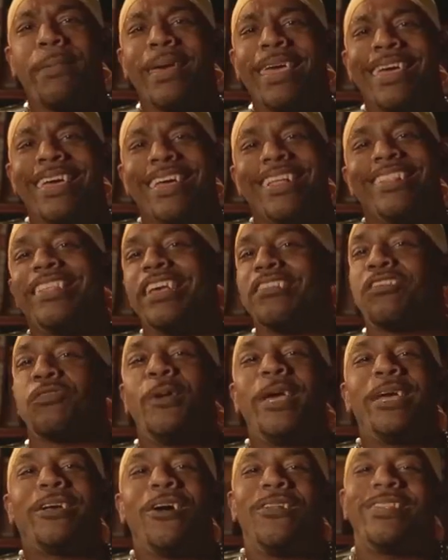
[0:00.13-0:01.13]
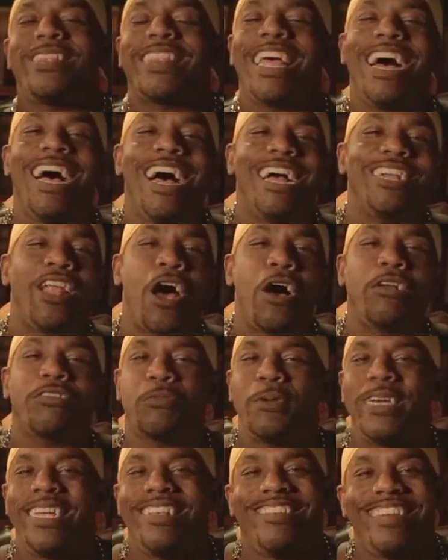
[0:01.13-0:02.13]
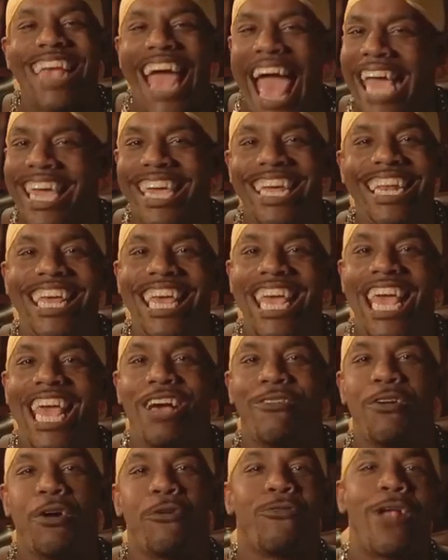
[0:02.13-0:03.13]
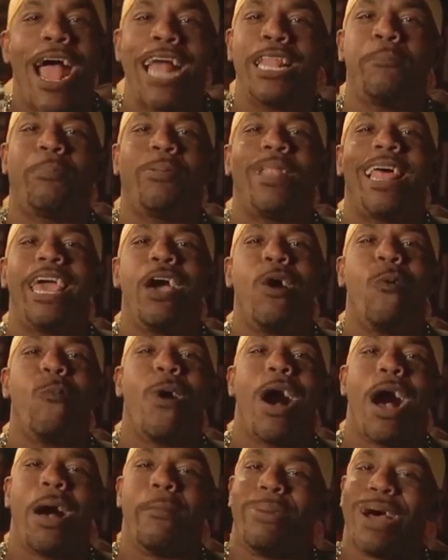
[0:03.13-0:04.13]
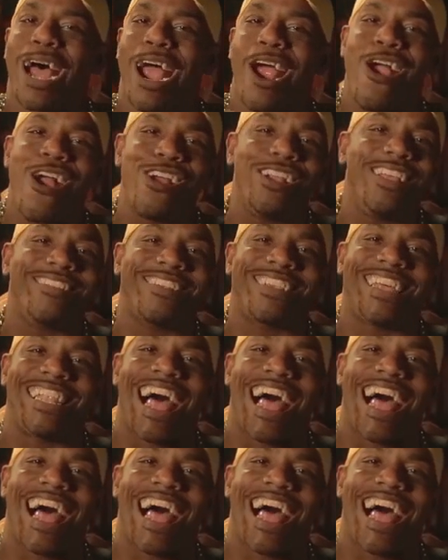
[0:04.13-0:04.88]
baby. This week on Thug Notes, we jacking in with Ready Player One by Ernest